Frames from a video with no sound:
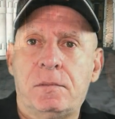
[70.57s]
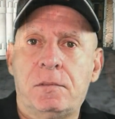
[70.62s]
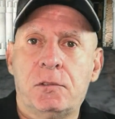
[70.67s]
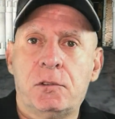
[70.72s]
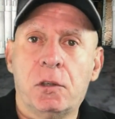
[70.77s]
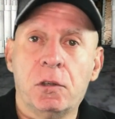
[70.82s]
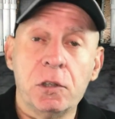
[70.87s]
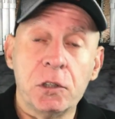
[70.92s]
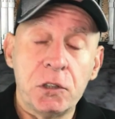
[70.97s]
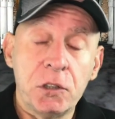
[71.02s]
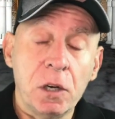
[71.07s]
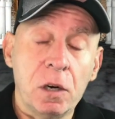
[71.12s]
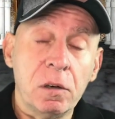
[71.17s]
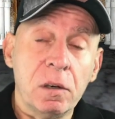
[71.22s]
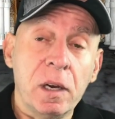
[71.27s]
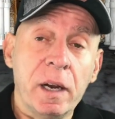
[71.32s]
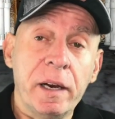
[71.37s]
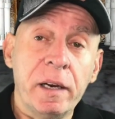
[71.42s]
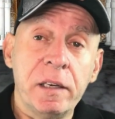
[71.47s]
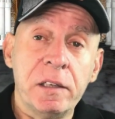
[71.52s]
So this young
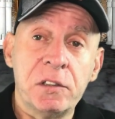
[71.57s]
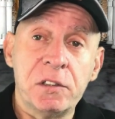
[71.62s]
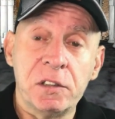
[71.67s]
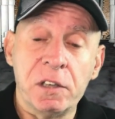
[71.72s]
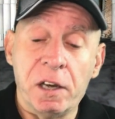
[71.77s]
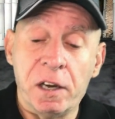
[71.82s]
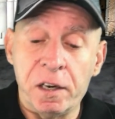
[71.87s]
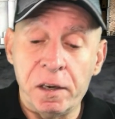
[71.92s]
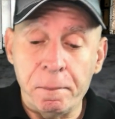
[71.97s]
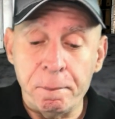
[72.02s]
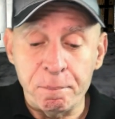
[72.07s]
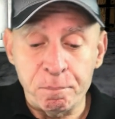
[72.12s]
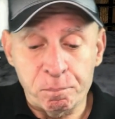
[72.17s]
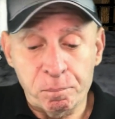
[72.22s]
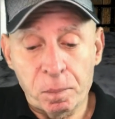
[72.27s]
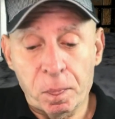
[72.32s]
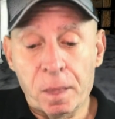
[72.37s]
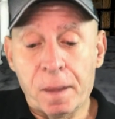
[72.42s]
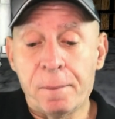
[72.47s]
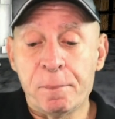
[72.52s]
lady said,
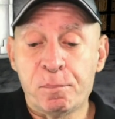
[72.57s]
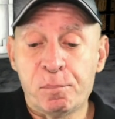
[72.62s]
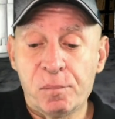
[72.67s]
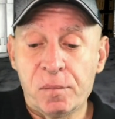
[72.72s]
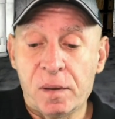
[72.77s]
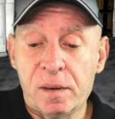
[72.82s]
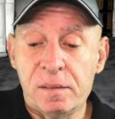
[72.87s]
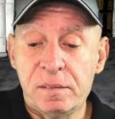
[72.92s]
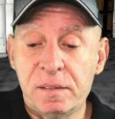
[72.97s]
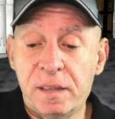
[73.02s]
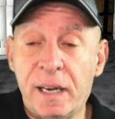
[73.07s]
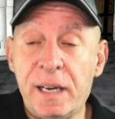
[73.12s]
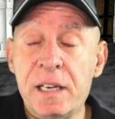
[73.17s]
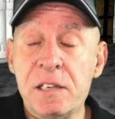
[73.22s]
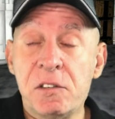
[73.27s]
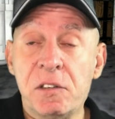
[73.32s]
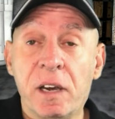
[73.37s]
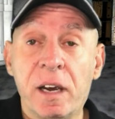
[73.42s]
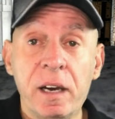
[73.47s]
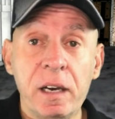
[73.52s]

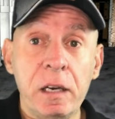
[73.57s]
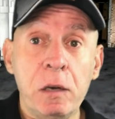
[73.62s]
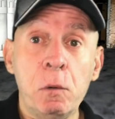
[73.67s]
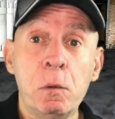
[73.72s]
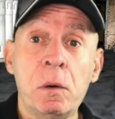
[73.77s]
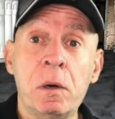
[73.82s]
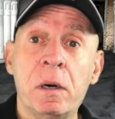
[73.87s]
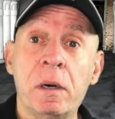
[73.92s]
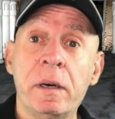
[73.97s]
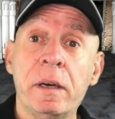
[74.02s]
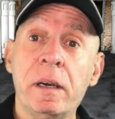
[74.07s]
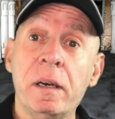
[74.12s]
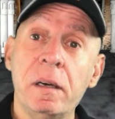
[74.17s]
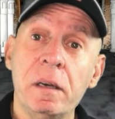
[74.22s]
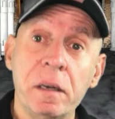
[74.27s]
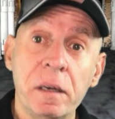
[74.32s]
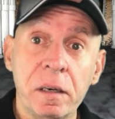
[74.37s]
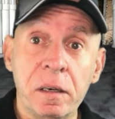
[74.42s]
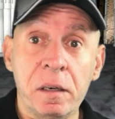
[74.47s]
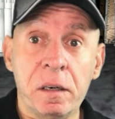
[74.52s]
has anyone in
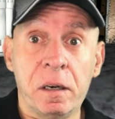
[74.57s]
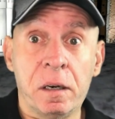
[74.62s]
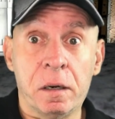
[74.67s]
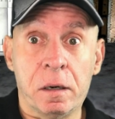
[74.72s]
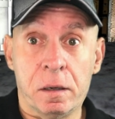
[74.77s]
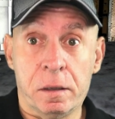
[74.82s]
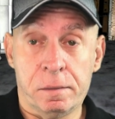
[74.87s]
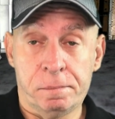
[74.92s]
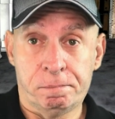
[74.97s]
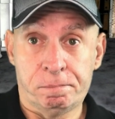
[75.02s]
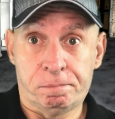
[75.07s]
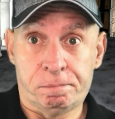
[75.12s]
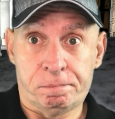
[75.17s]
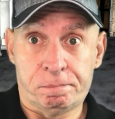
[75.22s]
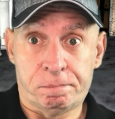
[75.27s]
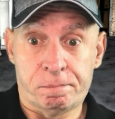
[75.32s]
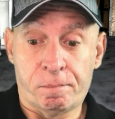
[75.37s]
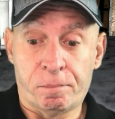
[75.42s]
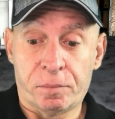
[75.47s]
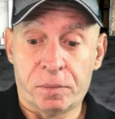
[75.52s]
India
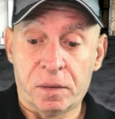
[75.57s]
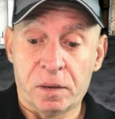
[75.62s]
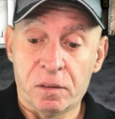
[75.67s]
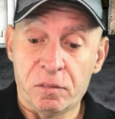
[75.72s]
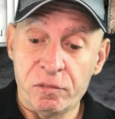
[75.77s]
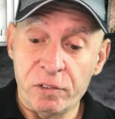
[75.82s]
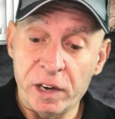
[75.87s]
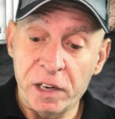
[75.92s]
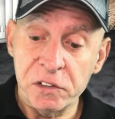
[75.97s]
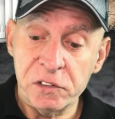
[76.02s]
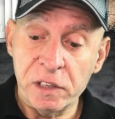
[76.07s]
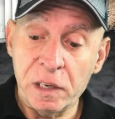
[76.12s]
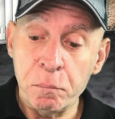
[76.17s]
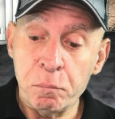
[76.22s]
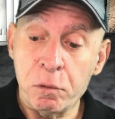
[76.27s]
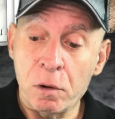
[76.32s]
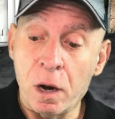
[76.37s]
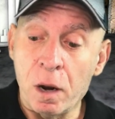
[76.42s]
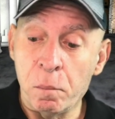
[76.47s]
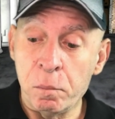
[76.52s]
faced a
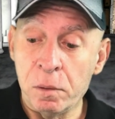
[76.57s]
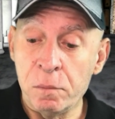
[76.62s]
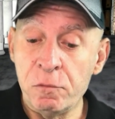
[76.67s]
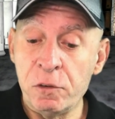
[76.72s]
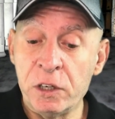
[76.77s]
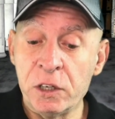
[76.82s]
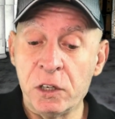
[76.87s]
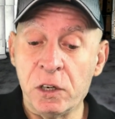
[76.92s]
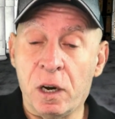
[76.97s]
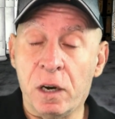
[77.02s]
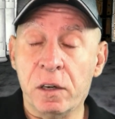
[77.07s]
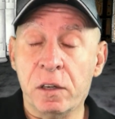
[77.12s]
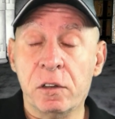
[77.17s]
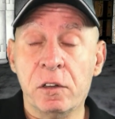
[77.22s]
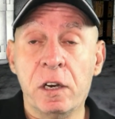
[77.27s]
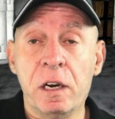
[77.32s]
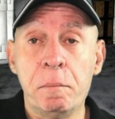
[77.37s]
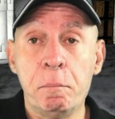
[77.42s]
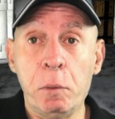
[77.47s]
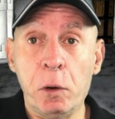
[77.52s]
problem regarding
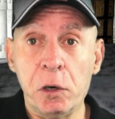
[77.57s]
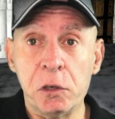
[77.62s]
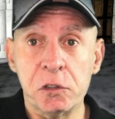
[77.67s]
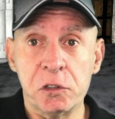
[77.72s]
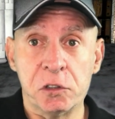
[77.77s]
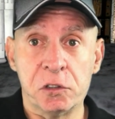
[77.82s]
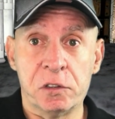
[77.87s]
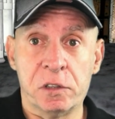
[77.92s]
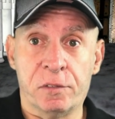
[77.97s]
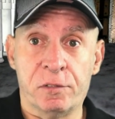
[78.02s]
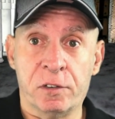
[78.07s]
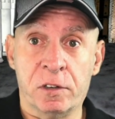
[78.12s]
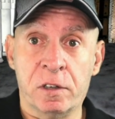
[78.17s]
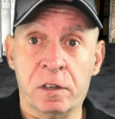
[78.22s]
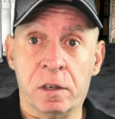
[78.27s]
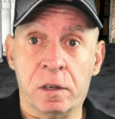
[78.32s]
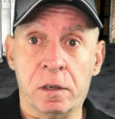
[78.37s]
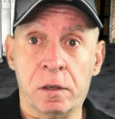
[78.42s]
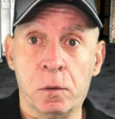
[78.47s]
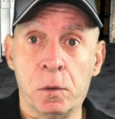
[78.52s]
their birth
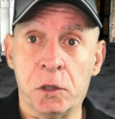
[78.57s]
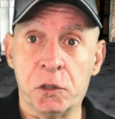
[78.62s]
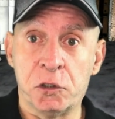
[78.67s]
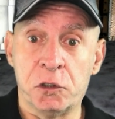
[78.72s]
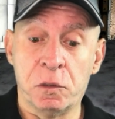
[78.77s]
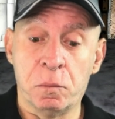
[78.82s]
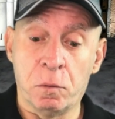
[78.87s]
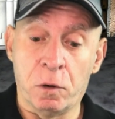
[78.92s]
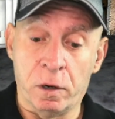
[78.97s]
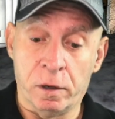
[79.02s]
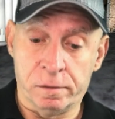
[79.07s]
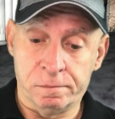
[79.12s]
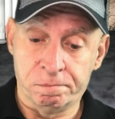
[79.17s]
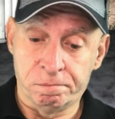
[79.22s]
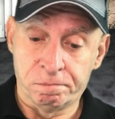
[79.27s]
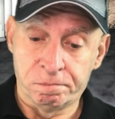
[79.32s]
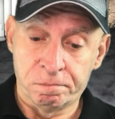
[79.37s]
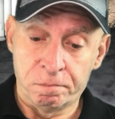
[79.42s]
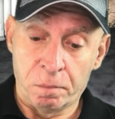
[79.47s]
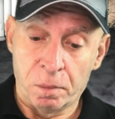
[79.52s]
certificate? Question mark.
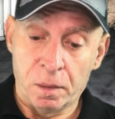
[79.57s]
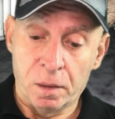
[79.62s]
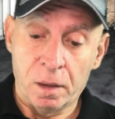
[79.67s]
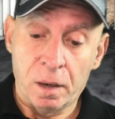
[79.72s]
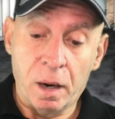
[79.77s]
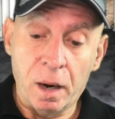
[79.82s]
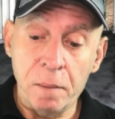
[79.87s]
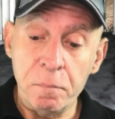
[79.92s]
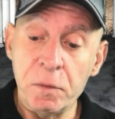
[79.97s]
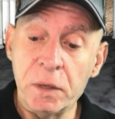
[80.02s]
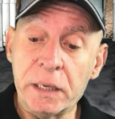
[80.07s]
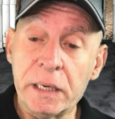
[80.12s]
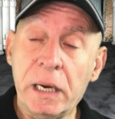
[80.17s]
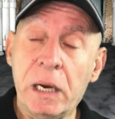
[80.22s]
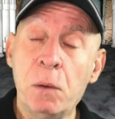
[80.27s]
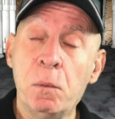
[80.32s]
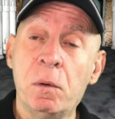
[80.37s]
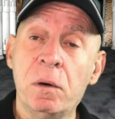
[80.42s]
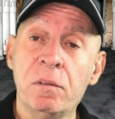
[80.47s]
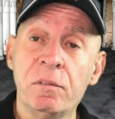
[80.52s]
I'm the
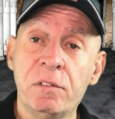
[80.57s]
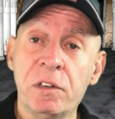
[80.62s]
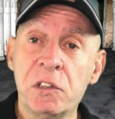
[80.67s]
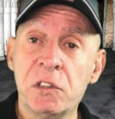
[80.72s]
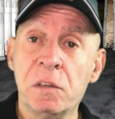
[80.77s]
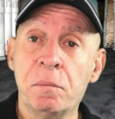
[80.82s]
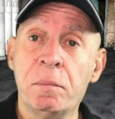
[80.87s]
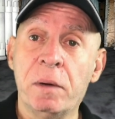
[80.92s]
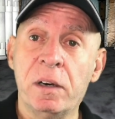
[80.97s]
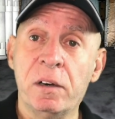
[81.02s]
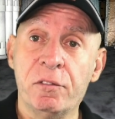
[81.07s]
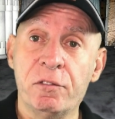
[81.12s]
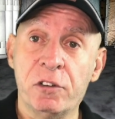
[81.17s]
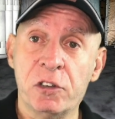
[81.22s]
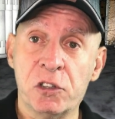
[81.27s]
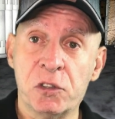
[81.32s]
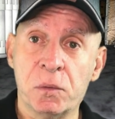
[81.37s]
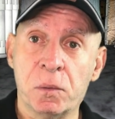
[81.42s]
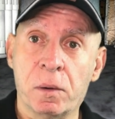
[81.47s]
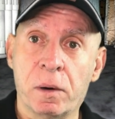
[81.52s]
K1 visa
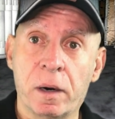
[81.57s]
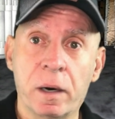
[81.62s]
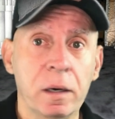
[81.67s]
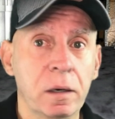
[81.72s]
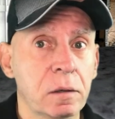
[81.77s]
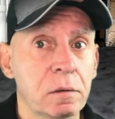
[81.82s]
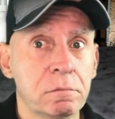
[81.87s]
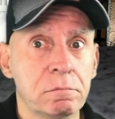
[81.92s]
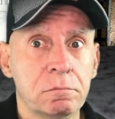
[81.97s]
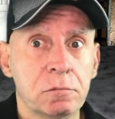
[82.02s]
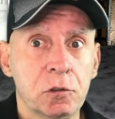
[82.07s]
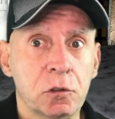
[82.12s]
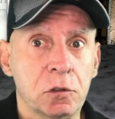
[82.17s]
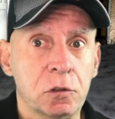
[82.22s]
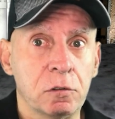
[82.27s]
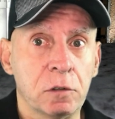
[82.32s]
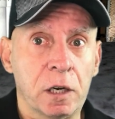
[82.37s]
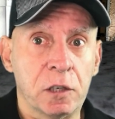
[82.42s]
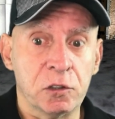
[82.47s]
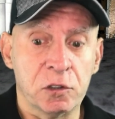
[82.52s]
beneficiary.
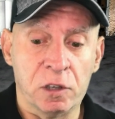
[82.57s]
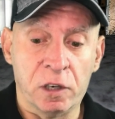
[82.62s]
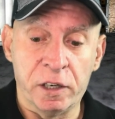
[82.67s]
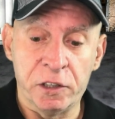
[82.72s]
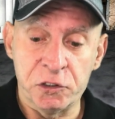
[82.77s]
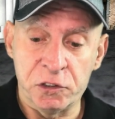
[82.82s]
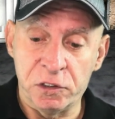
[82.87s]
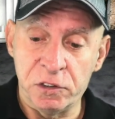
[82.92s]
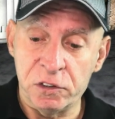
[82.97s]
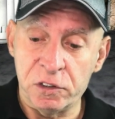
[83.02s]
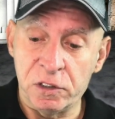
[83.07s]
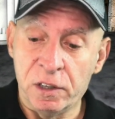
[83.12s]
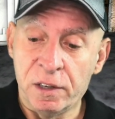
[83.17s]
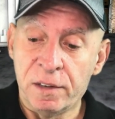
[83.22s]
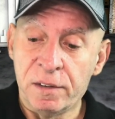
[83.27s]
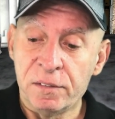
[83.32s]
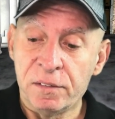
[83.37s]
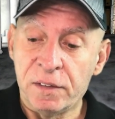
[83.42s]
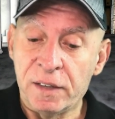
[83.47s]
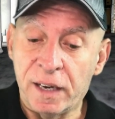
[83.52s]
Congratulations.
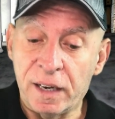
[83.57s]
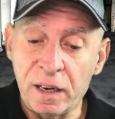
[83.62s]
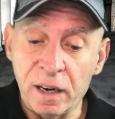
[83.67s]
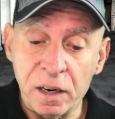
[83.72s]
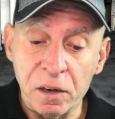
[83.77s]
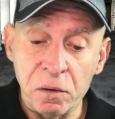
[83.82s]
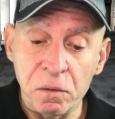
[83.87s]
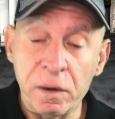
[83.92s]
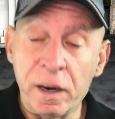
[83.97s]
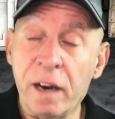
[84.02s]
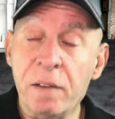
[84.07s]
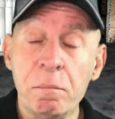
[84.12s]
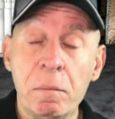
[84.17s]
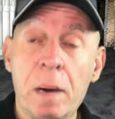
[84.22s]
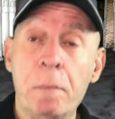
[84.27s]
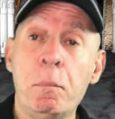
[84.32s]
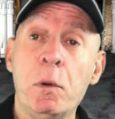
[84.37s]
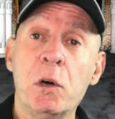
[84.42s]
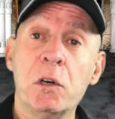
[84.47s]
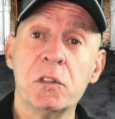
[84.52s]
And I don't have
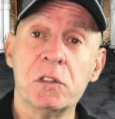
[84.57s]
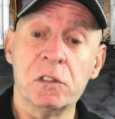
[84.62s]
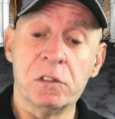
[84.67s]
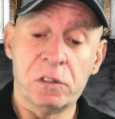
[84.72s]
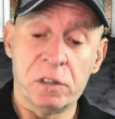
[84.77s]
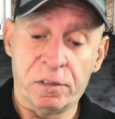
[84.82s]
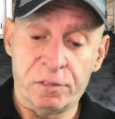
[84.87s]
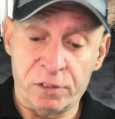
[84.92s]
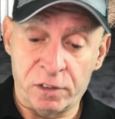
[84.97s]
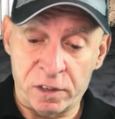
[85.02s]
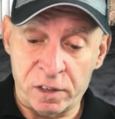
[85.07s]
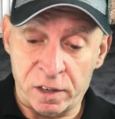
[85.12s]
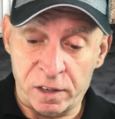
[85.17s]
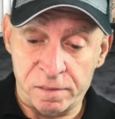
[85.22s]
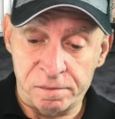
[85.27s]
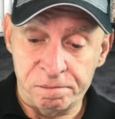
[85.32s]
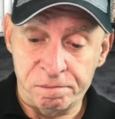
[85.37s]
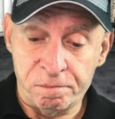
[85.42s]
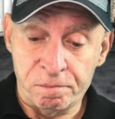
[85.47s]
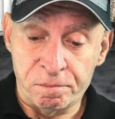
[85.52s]
my birth certificate.